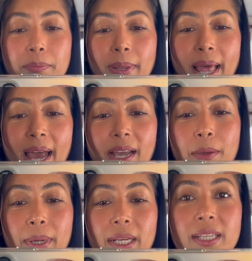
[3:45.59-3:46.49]
black,
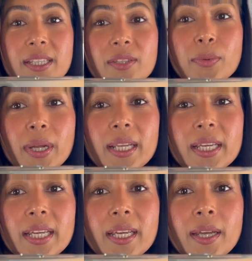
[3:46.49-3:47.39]
but it is
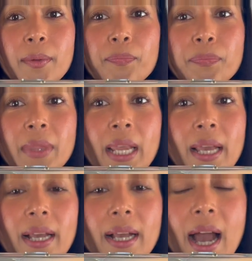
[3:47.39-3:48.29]
really
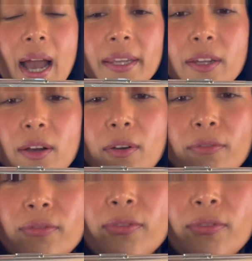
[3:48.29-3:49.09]
kind of